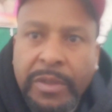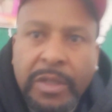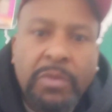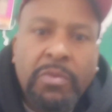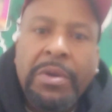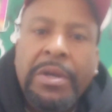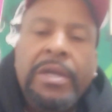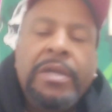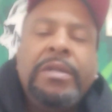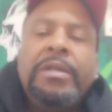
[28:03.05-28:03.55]
the
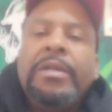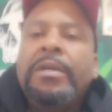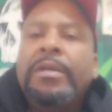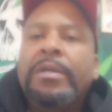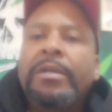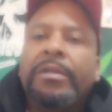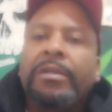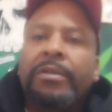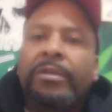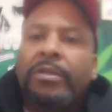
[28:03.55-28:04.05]
way he
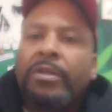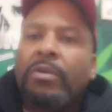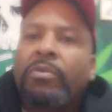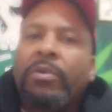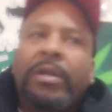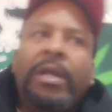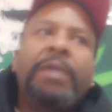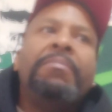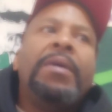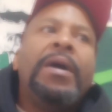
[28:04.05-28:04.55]
did.
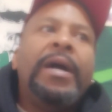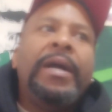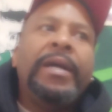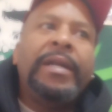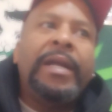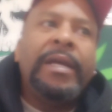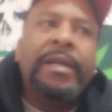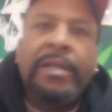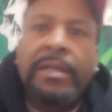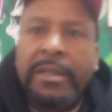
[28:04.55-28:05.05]
So in their
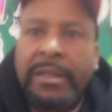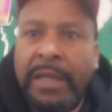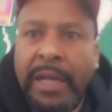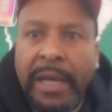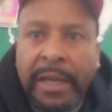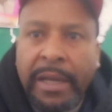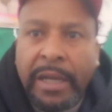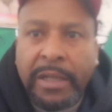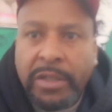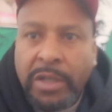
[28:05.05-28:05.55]
mind, they just
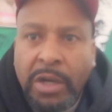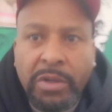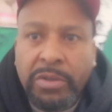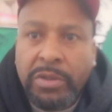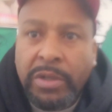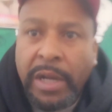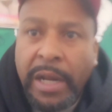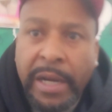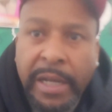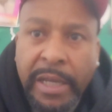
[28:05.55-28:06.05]
like I
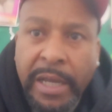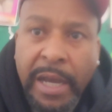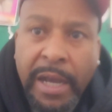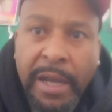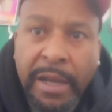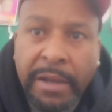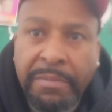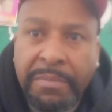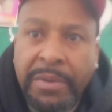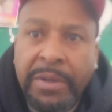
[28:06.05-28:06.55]
told you, they didn't
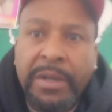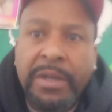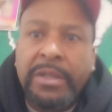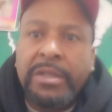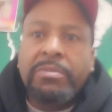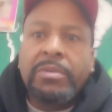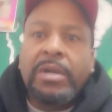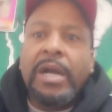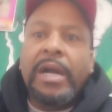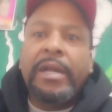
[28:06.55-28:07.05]
give Bud
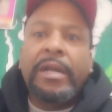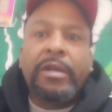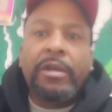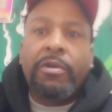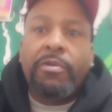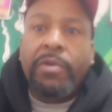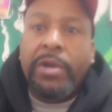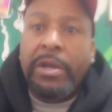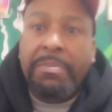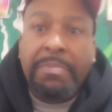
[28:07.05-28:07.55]
some kind
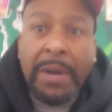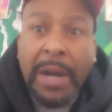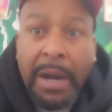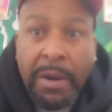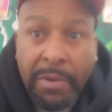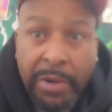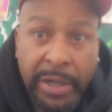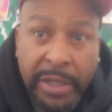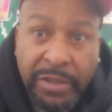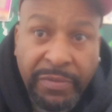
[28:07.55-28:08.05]
of Greek
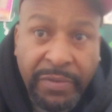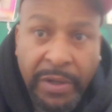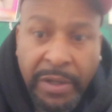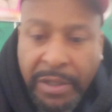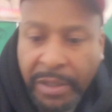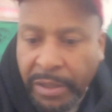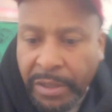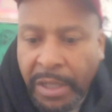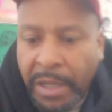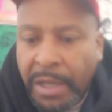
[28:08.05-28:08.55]
power. His
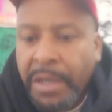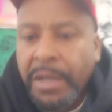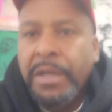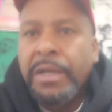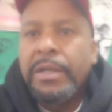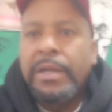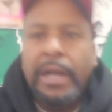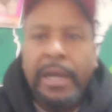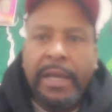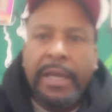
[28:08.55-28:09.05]
fans,
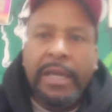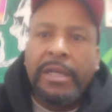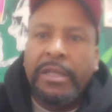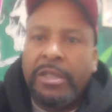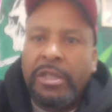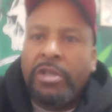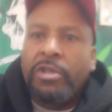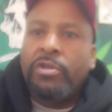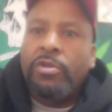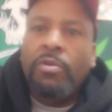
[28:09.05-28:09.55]
like he
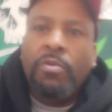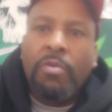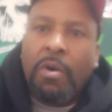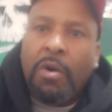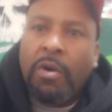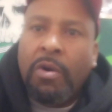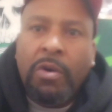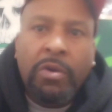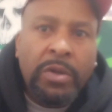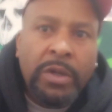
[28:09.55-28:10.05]
could just do
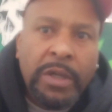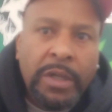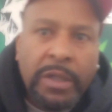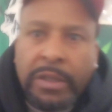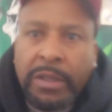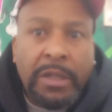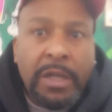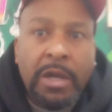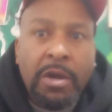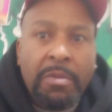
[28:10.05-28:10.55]
all
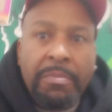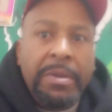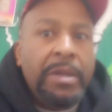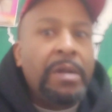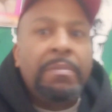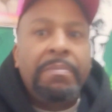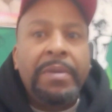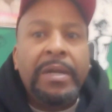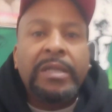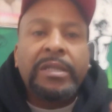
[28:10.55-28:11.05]
this and he gonna
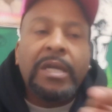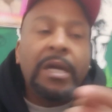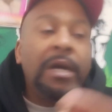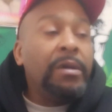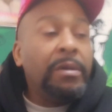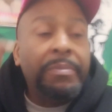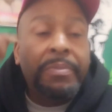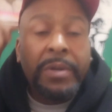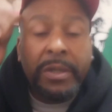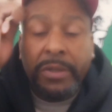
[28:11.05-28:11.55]
be the best
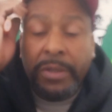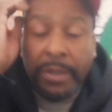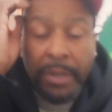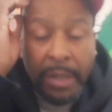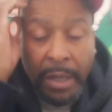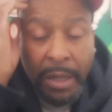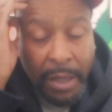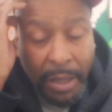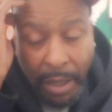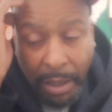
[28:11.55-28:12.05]
counterpuncher.
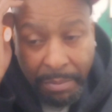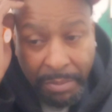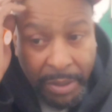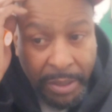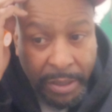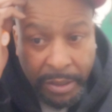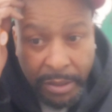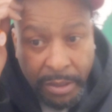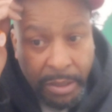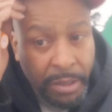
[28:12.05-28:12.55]
I
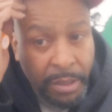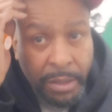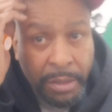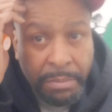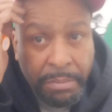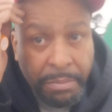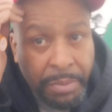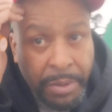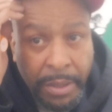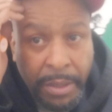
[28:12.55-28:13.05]
mean, it's
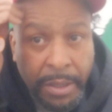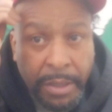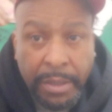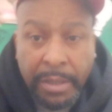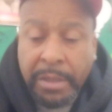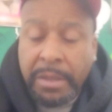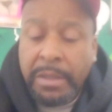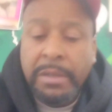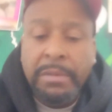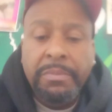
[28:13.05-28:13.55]
good and
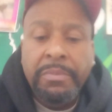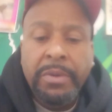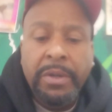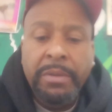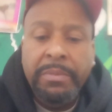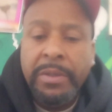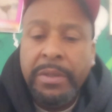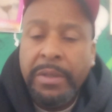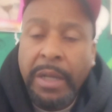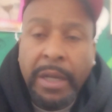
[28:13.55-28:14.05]
Bud good,
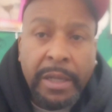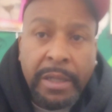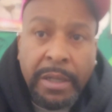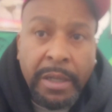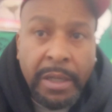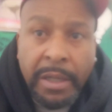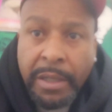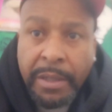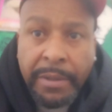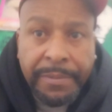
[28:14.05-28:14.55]
bro, but like